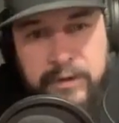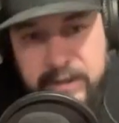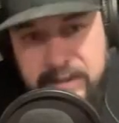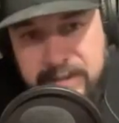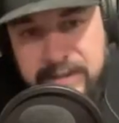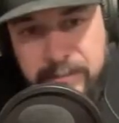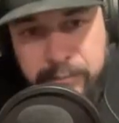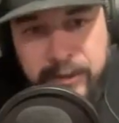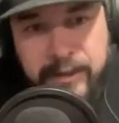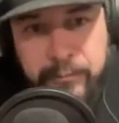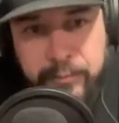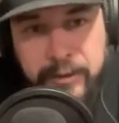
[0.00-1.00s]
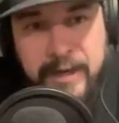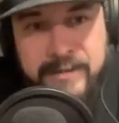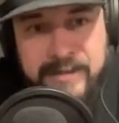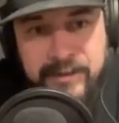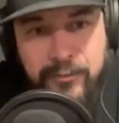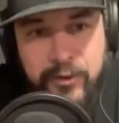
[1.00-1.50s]
Oh, this is like a
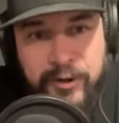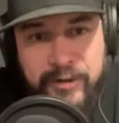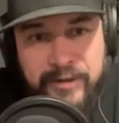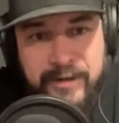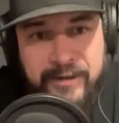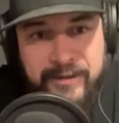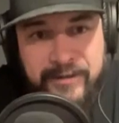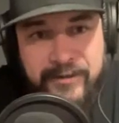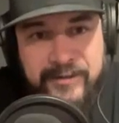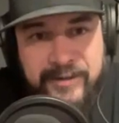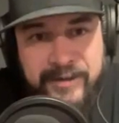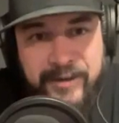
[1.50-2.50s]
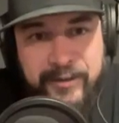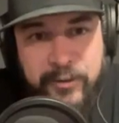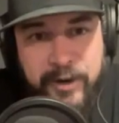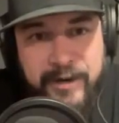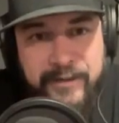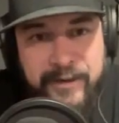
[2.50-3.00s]
plastic one that looks like you
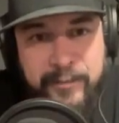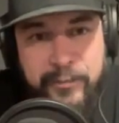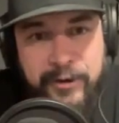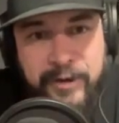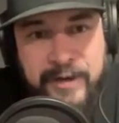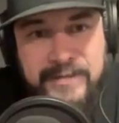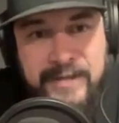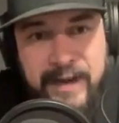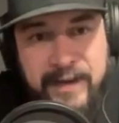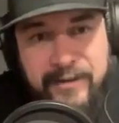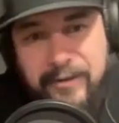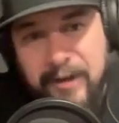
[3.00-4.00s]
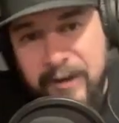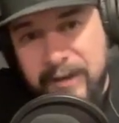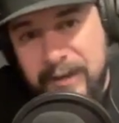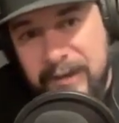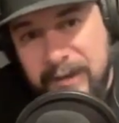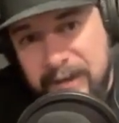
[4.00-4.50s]
bought and then you put a nice handle on
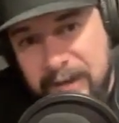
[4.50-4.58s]
it.